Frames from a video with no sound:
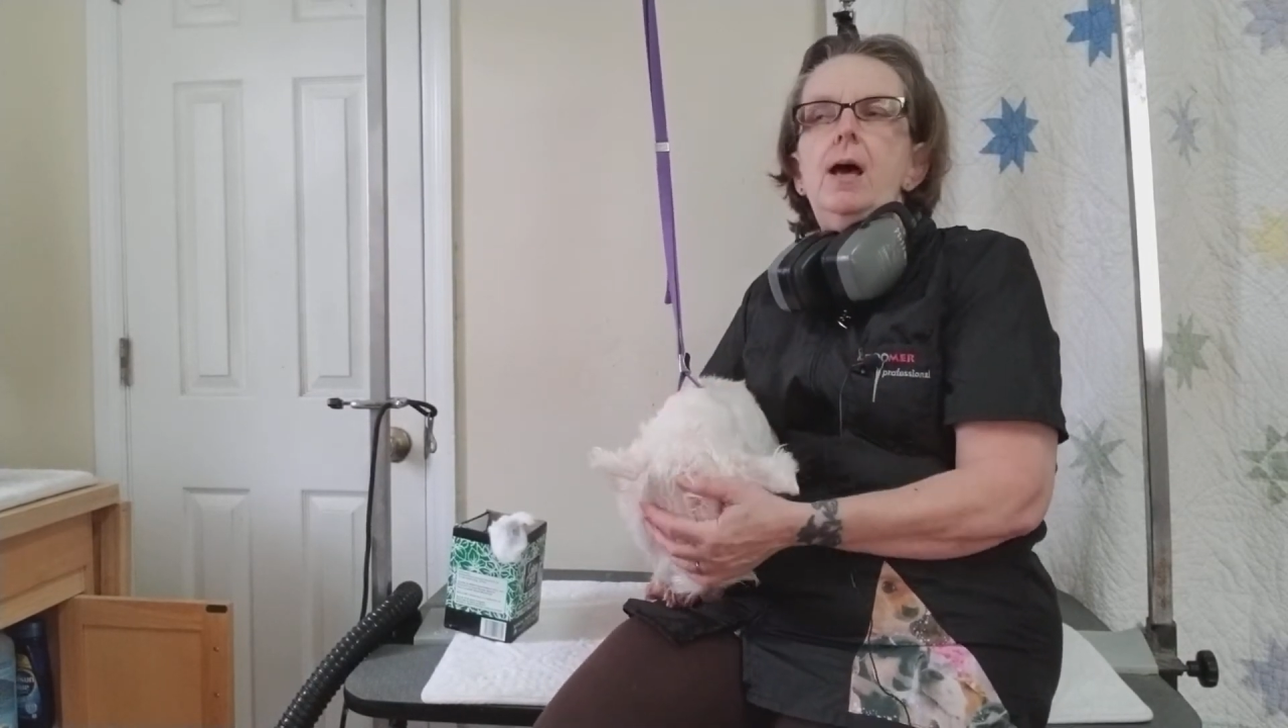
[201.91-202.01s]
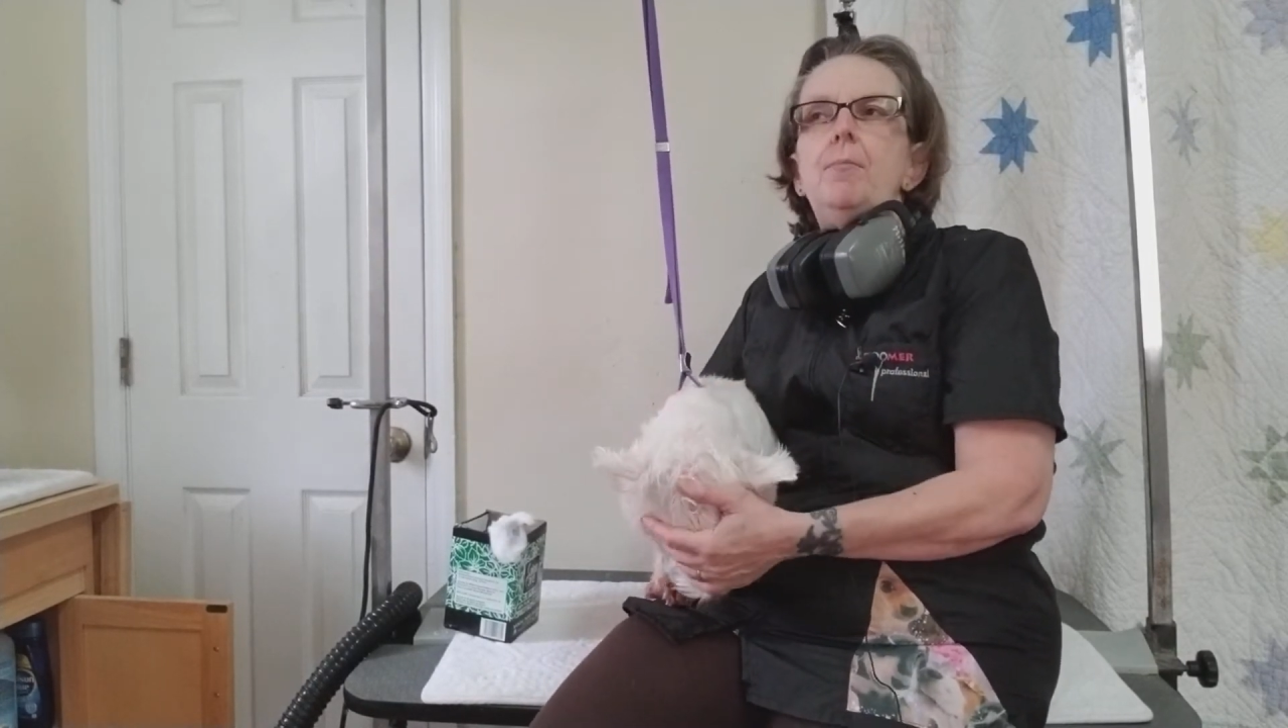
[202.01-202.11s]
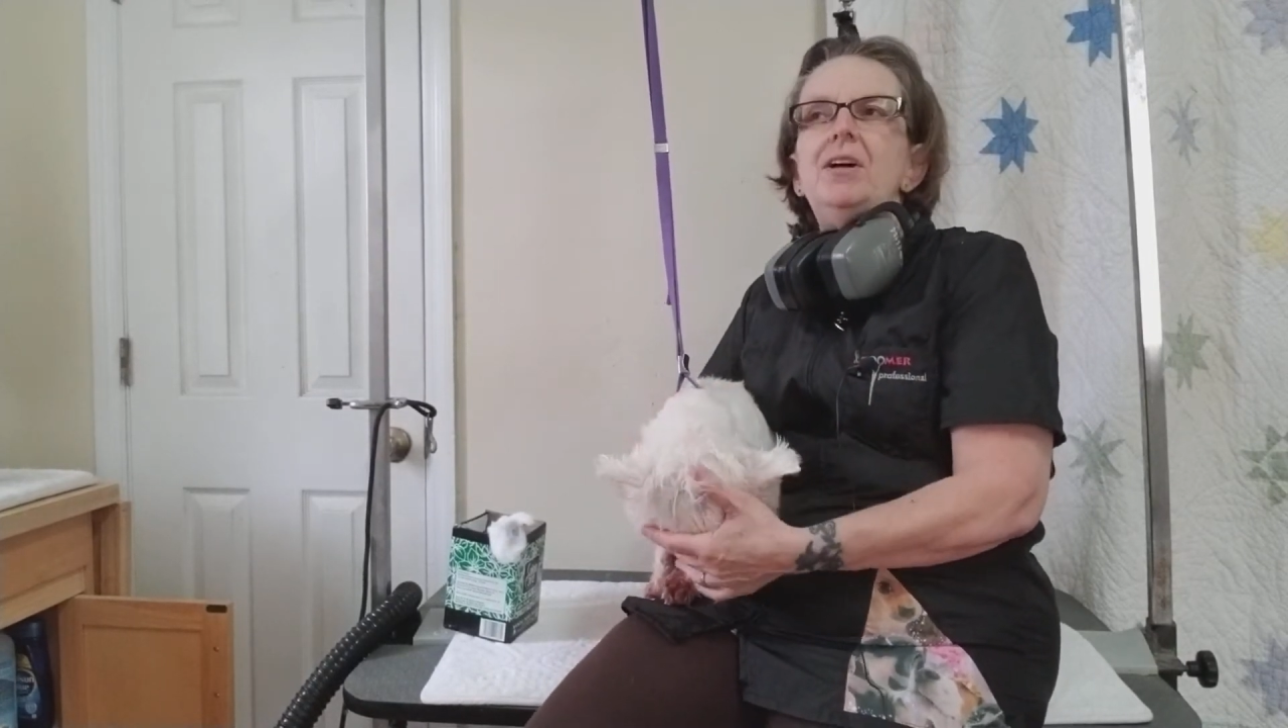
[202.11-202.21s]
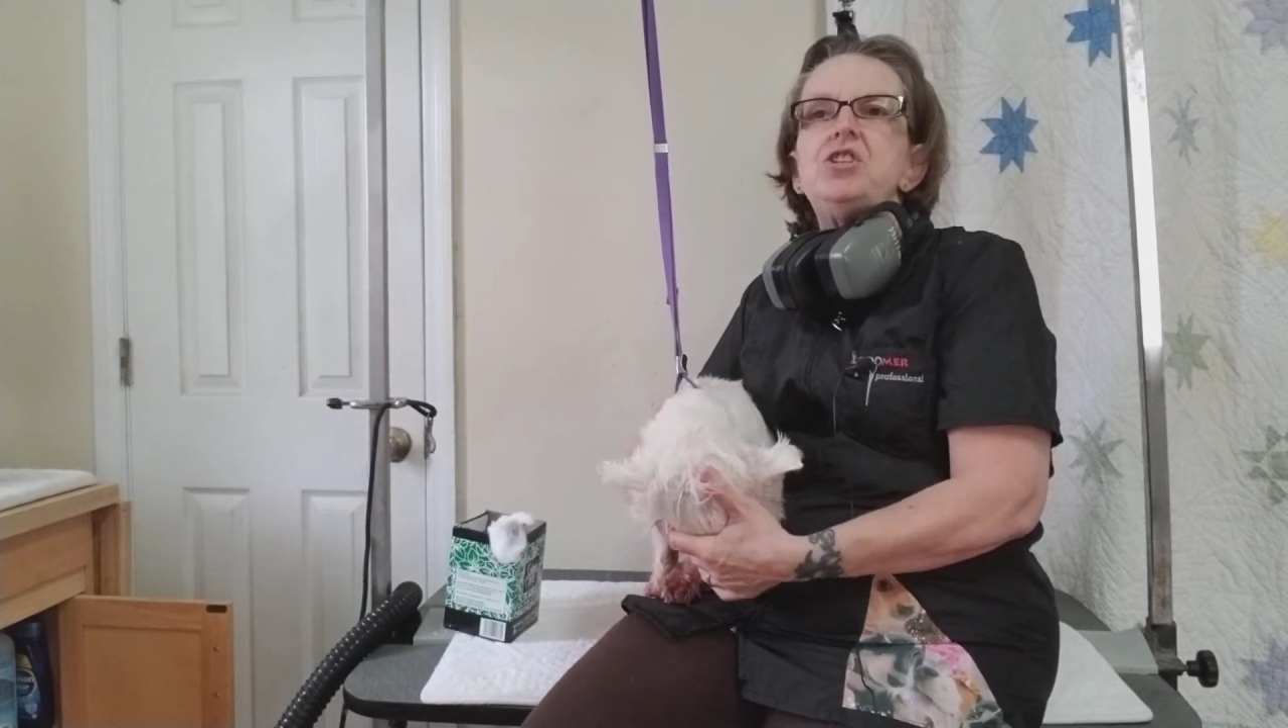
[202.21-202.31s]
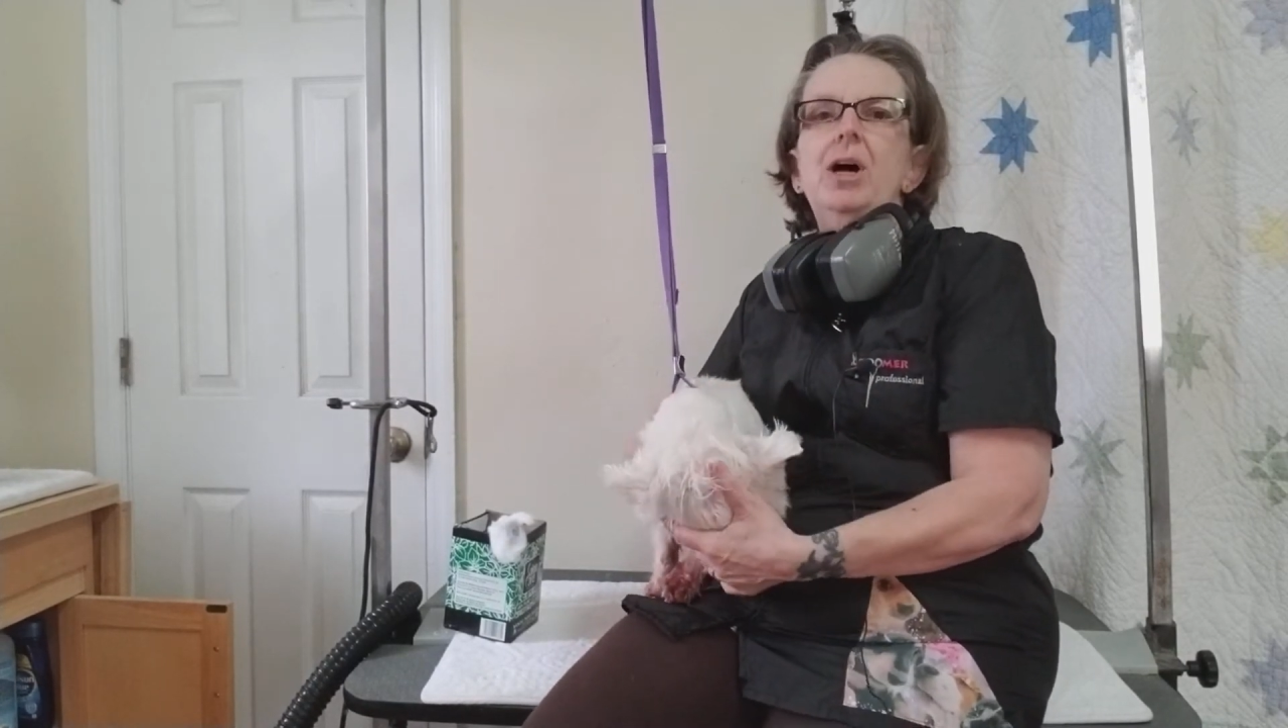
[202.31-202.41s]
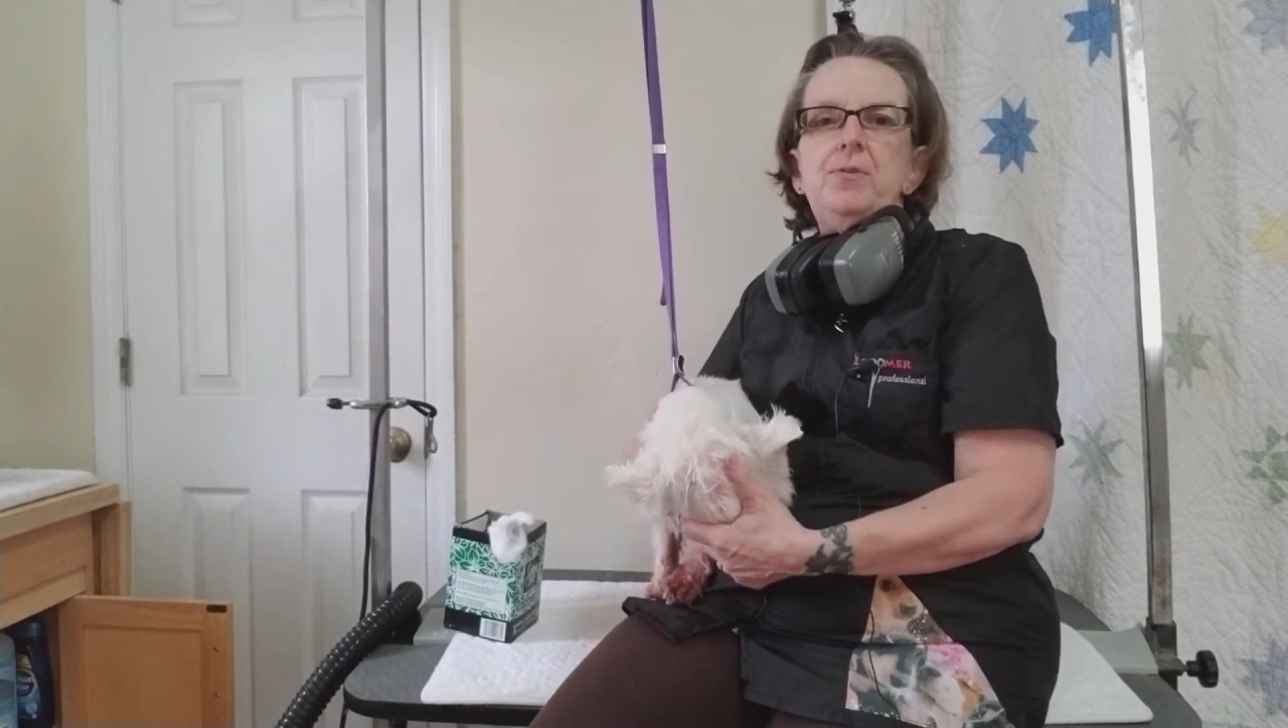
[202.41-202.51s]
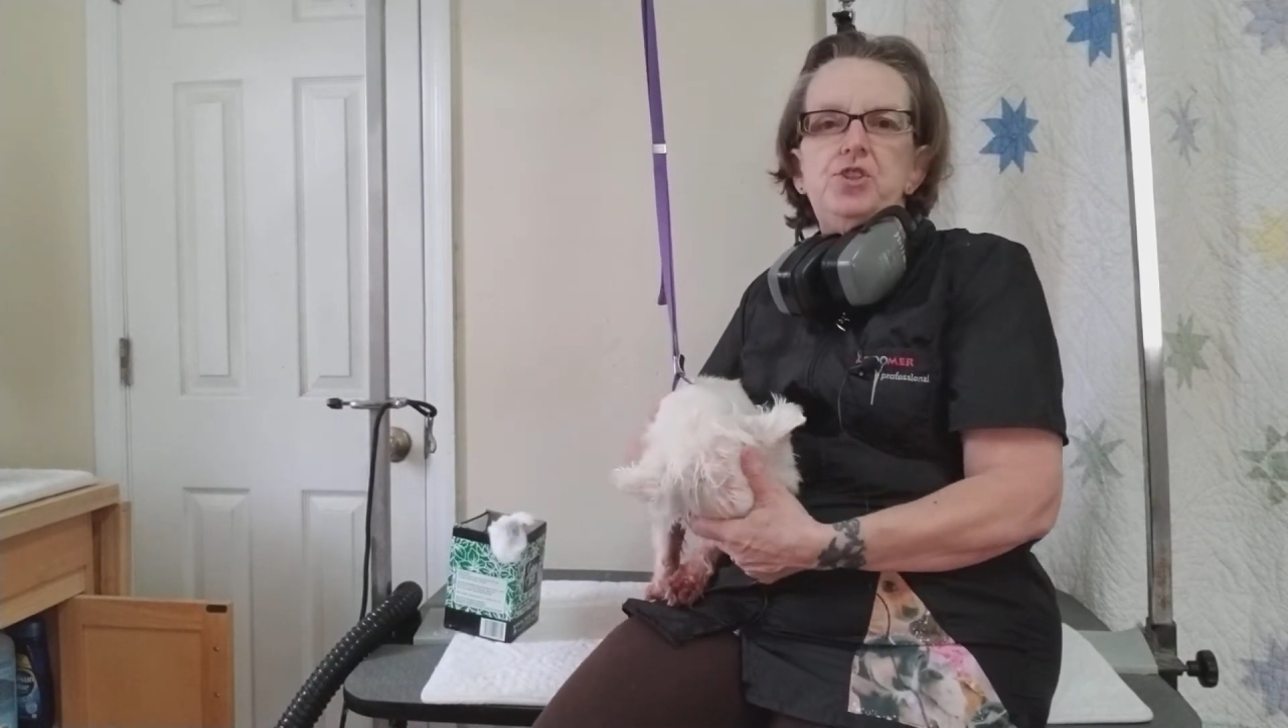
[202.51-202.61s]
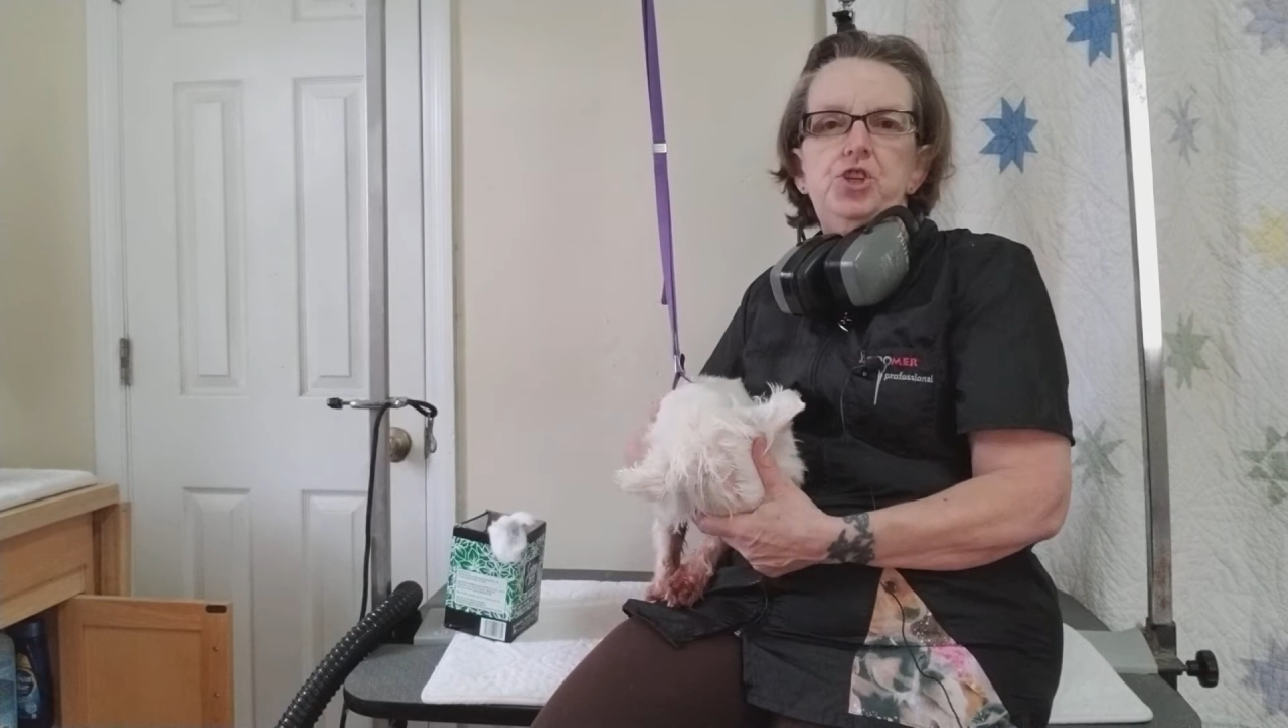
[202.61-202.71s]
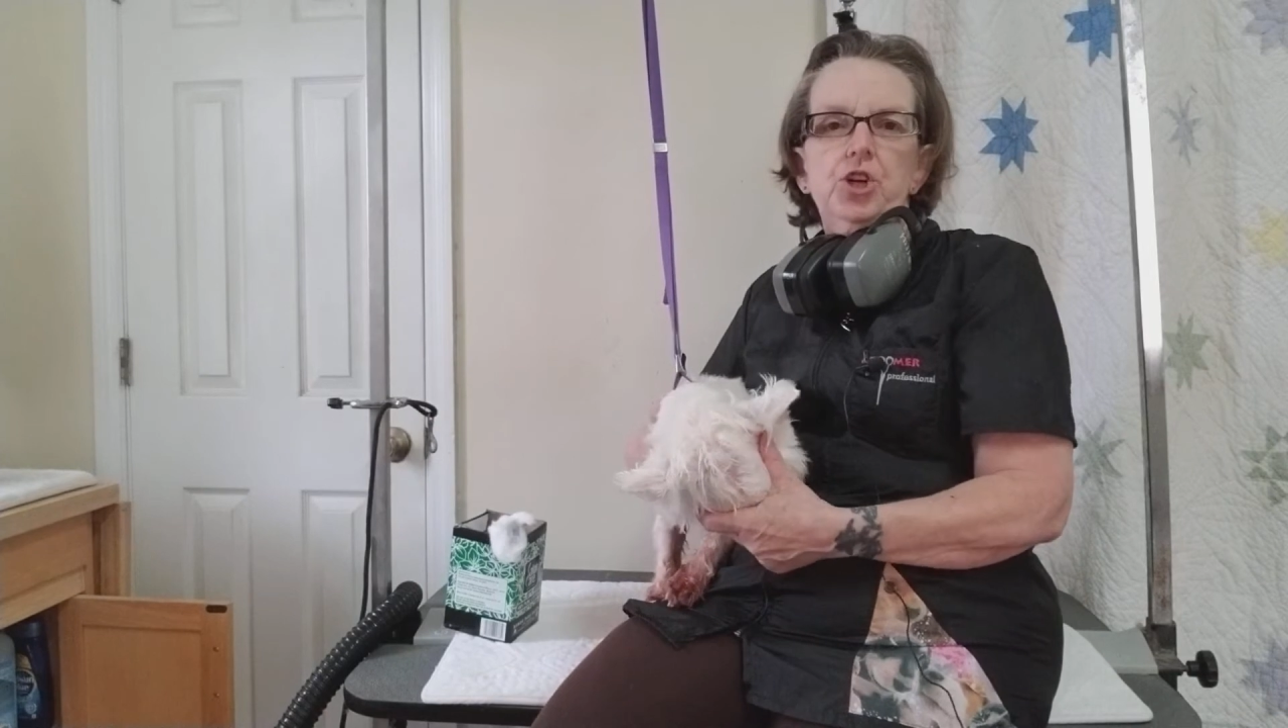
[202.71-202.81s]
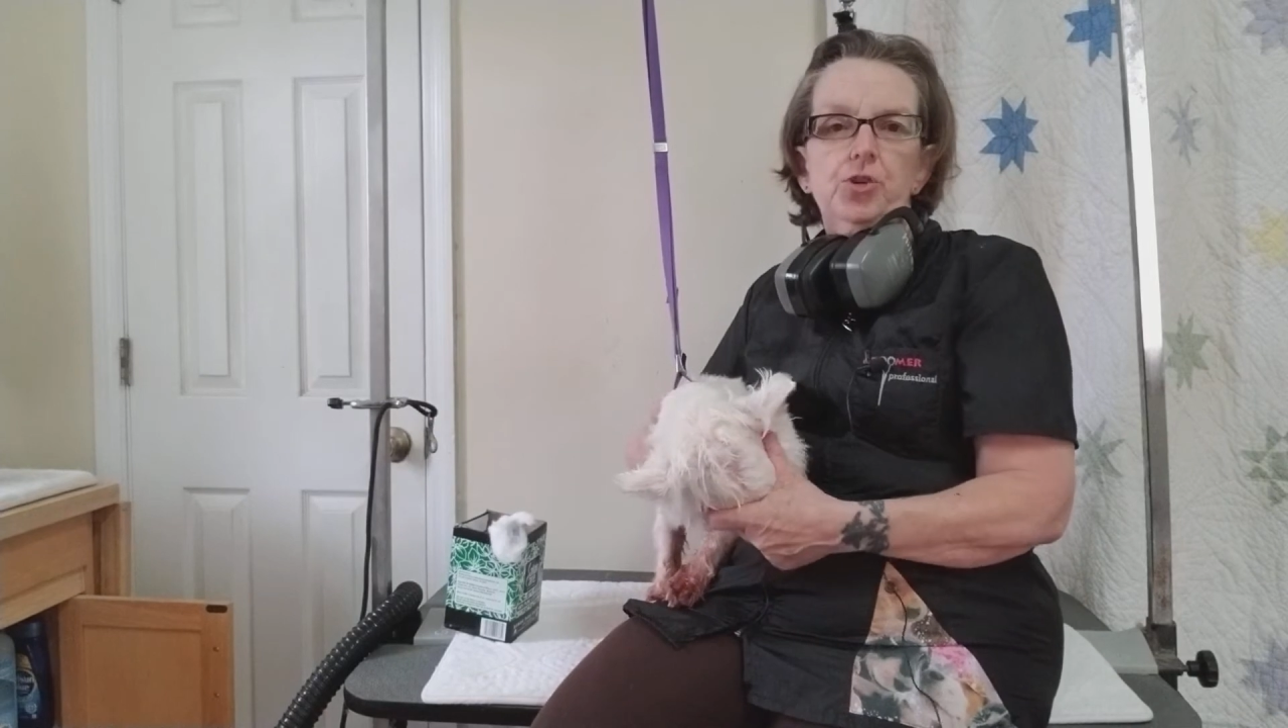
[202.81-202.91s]
My shop is
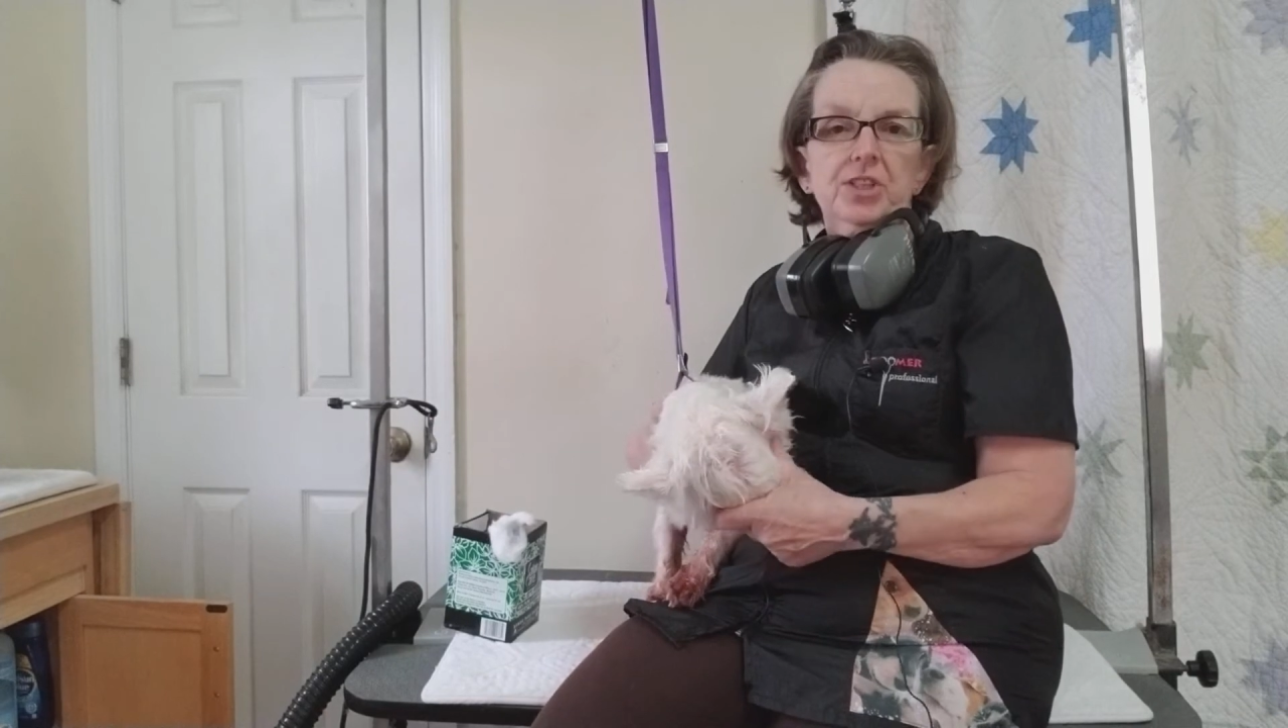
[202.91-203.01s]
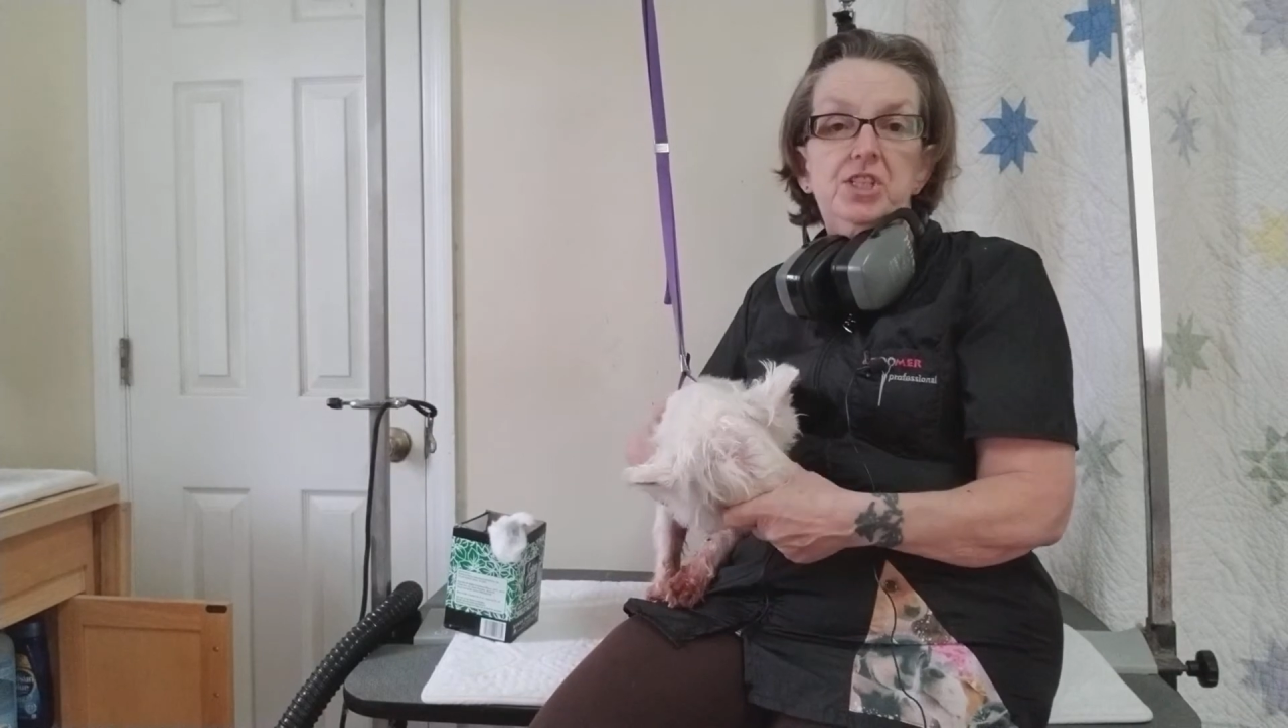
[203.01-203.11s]
generally